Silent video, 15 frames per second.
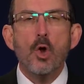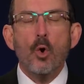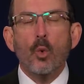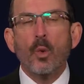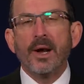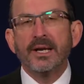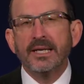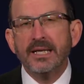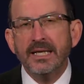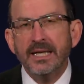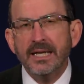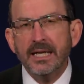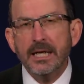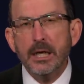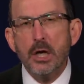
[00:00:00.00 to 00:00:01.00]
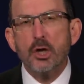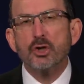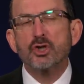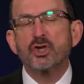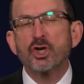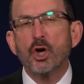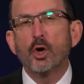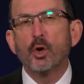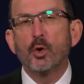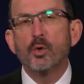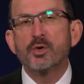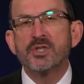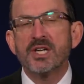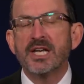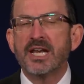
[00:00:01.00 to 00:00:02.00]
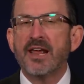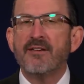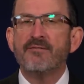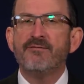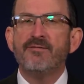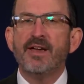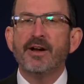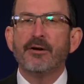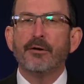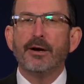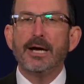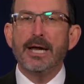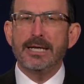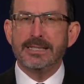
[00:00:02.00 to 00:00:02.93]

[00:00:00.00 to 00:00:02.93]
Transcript: what he shows in a very